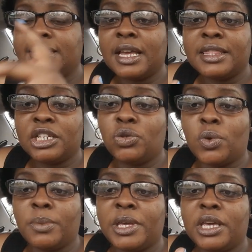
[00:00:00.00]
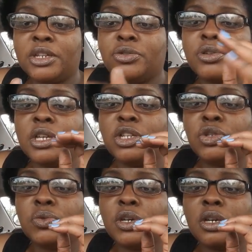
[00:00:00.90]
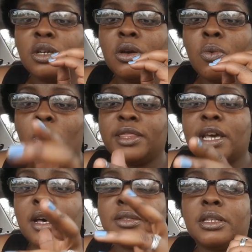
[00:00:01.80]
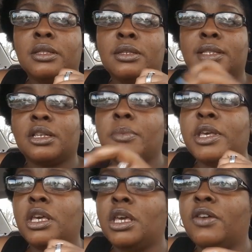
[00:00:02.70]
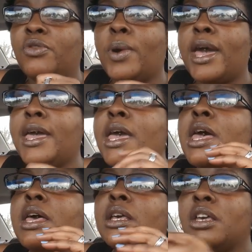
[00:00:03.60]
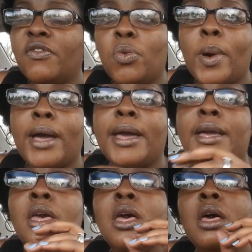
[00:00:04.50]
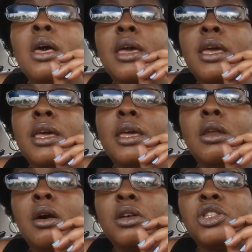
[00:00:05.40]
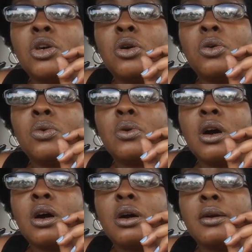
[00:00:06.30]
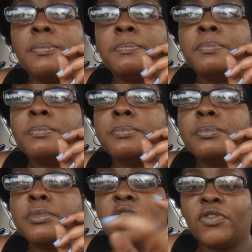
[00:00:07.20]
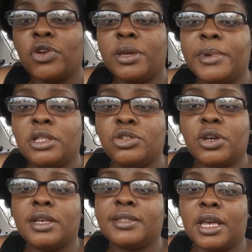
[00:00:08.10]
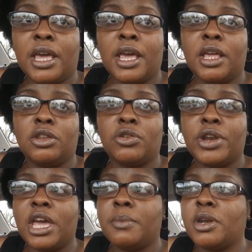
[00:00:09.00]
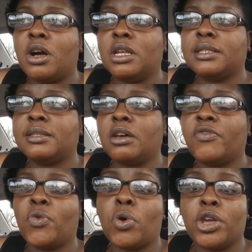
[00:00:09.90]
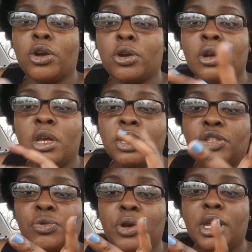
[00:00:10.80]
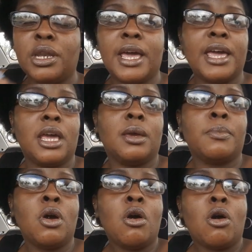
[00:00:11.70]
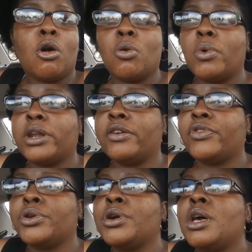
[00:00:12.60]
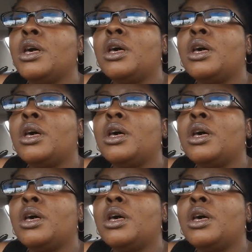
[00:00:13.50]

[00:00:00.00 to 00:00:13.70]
saying that you want to be entered into the one thousand subby giveaway, giveaway, and also um, leave your email address and your name and all that stuff, or your screen name or whatever.